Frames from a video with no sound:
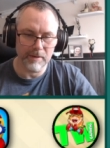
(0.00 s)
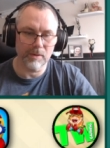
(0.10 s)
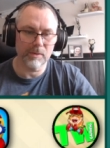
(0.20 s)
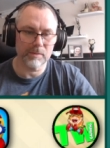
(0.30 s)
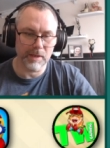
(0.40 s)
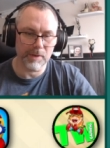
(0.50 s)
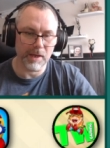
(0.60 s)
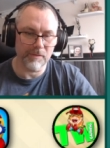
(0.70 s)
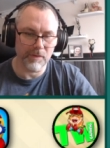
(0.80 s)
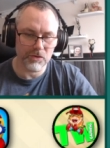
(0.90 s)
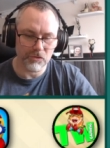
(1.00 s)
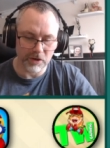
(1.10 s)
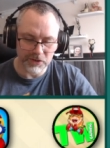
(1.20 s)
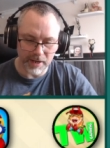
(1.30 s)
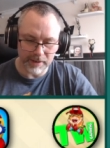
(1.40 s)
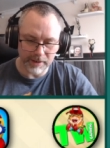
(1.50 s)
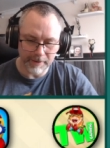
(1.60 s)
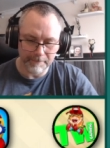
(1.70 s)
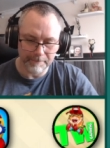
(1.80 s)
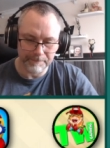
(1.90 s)
Oh, there we go. First try Saturday.
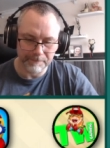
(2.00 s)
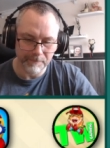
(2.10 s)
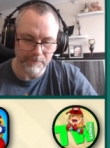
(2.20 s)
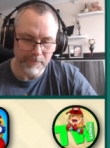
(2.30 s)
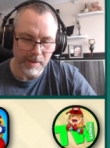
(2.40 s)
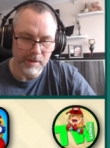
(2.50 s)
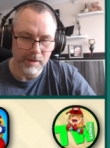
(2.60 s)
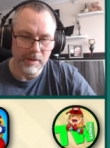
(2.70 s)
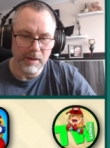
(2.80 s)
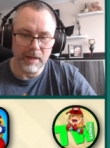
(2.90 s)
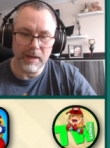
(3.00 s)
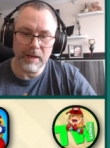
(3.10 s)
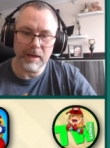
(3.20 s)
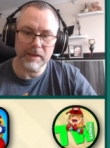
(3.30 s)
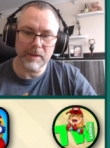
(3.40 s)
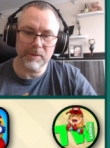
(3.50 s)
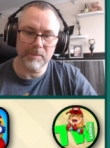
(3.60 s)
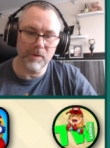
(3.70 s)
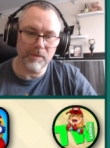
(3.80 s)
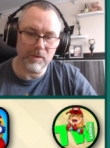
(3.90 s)
And then we
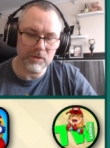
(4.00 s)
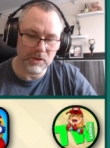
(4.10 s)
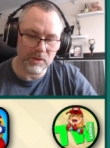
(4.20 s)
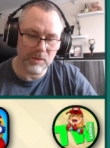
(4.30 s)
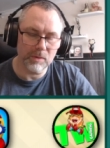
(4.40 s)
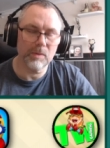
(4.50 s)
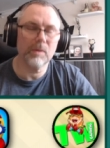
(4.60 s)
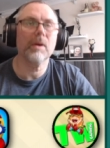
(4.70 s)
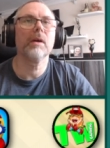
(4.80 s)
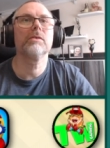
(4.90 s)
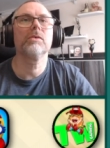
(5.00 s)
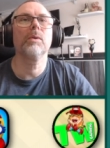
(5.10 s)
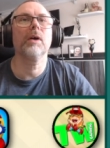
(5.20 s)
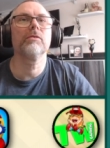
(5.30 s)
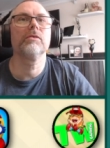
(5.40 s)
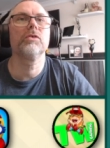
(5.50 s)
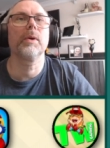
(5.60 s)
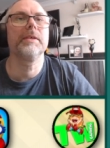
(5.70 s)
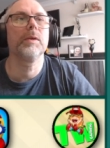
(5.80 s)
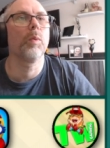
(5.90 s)
move on to
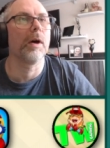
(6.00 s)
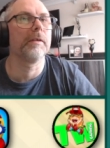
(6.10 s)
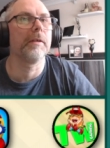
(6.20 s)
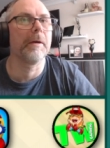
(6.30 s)
221.